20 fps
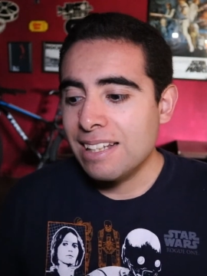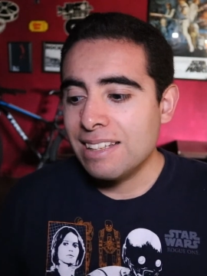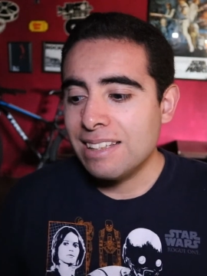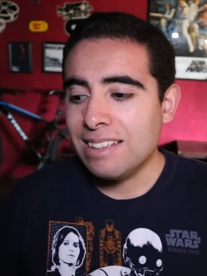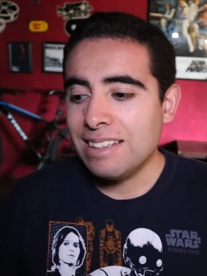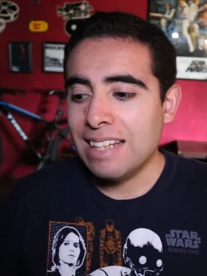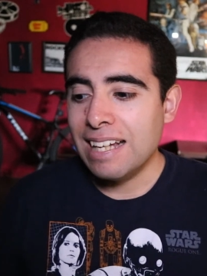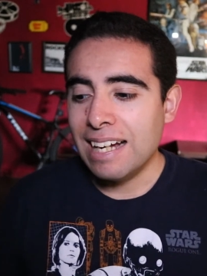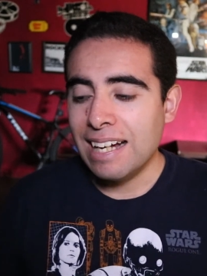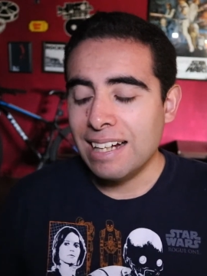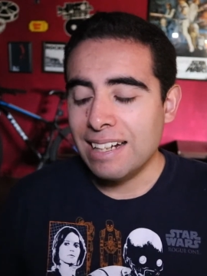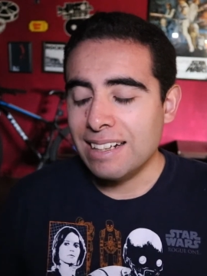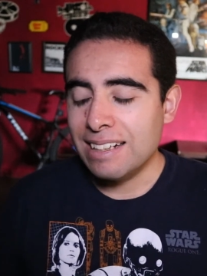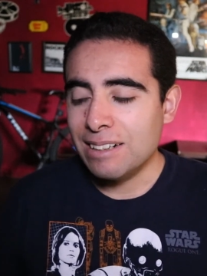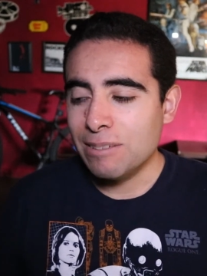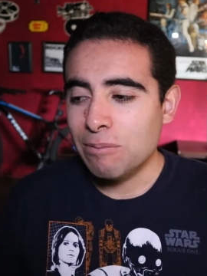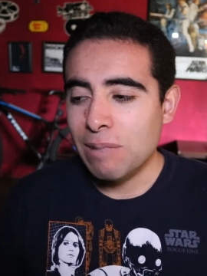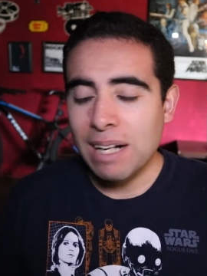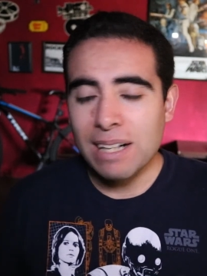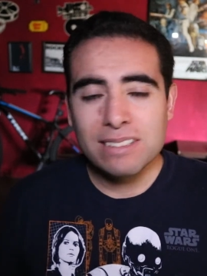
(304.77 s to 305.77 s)

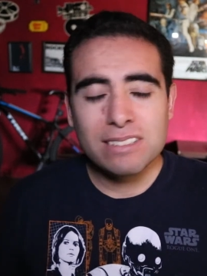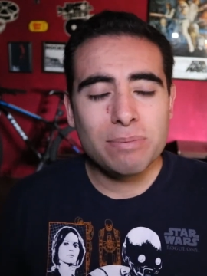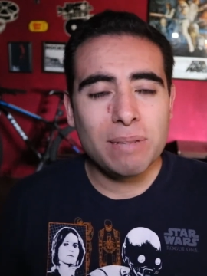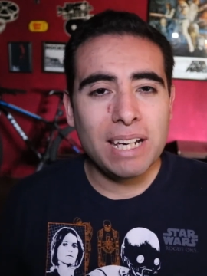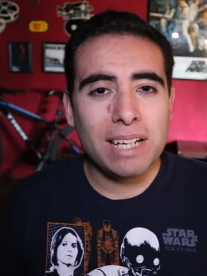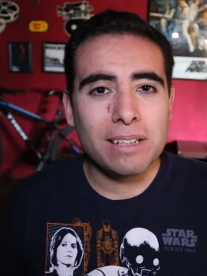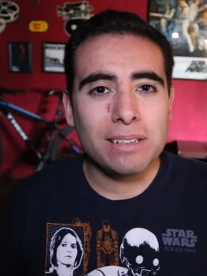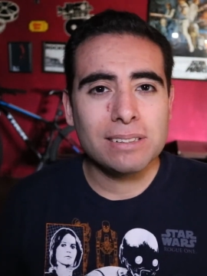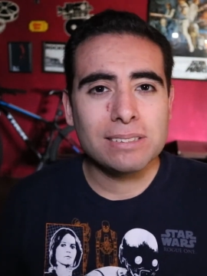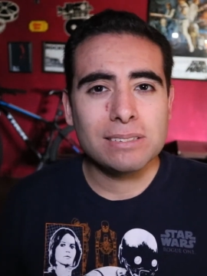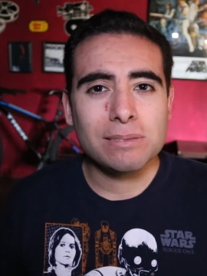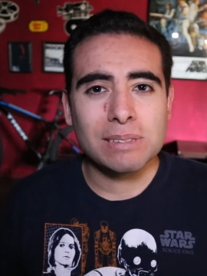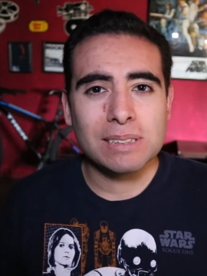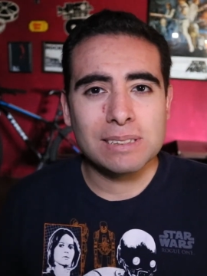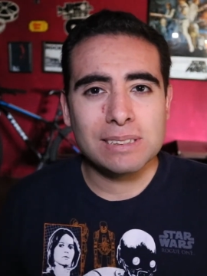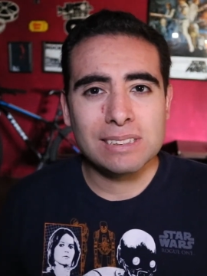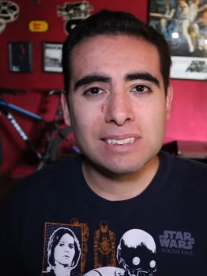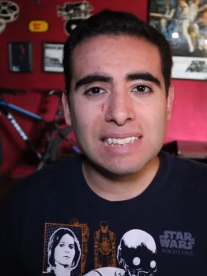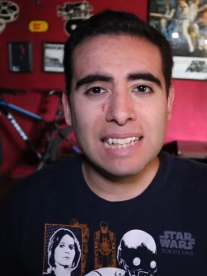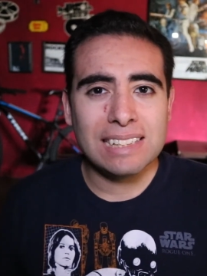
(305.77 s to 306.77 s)
yeah, Rotten Tomatoes
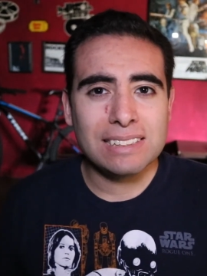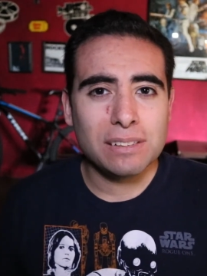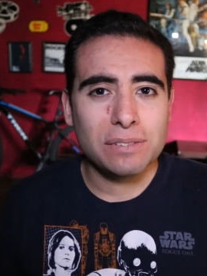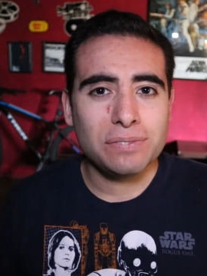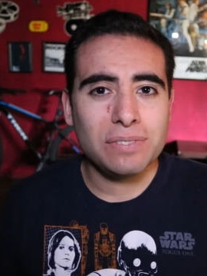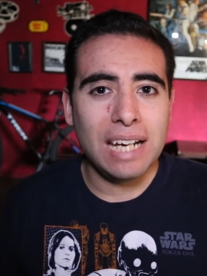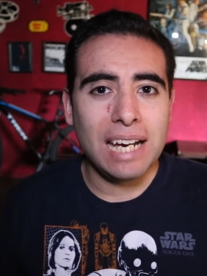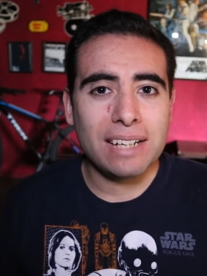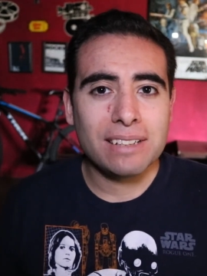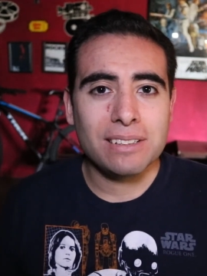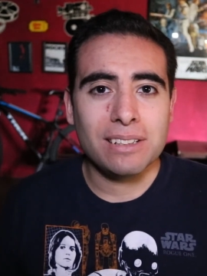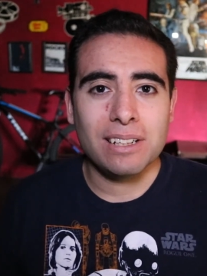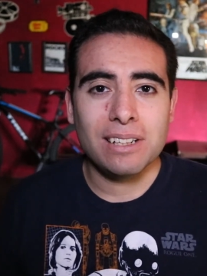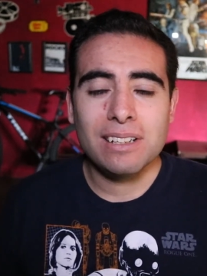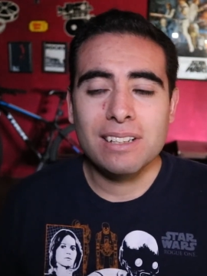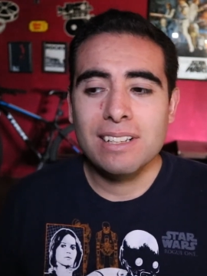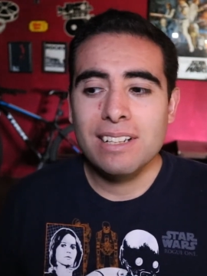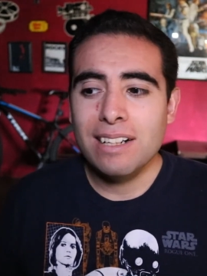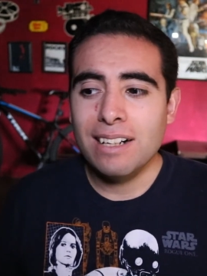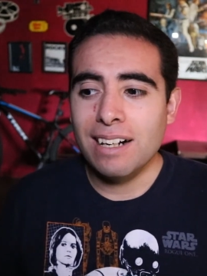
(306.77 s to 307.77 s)
was a decisive
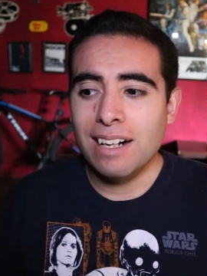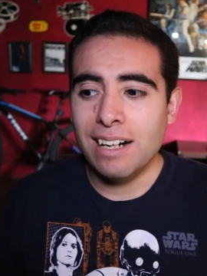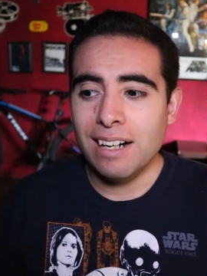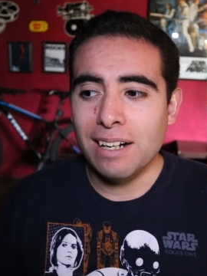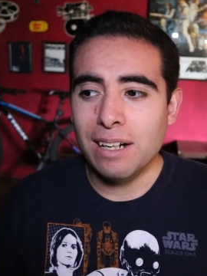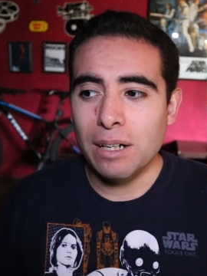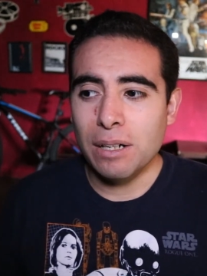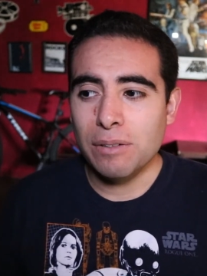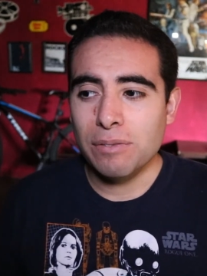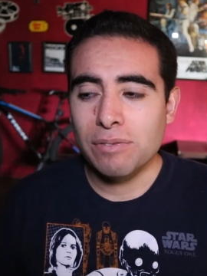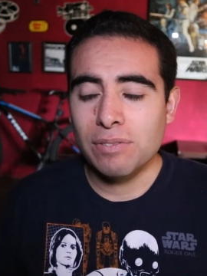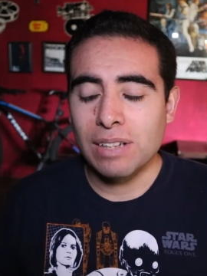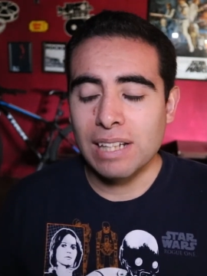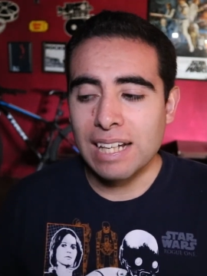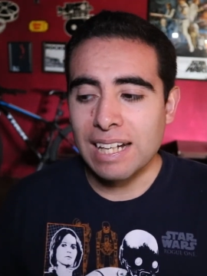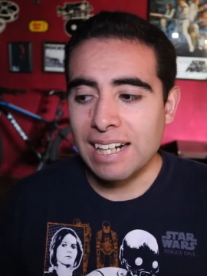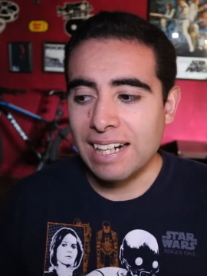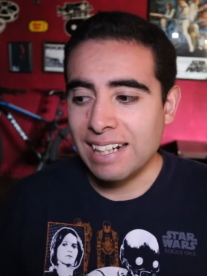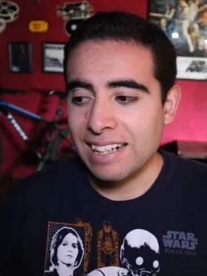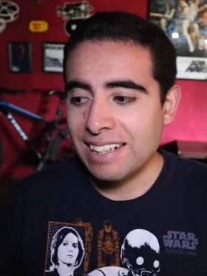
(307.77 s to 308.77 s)
factor of
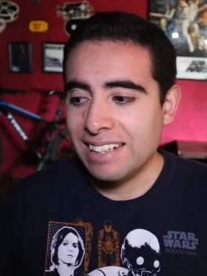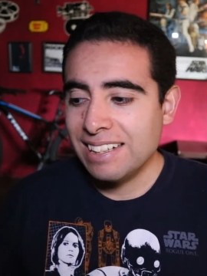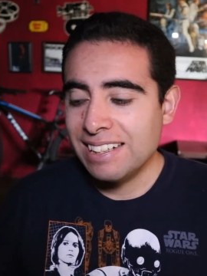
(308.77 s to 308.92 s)
why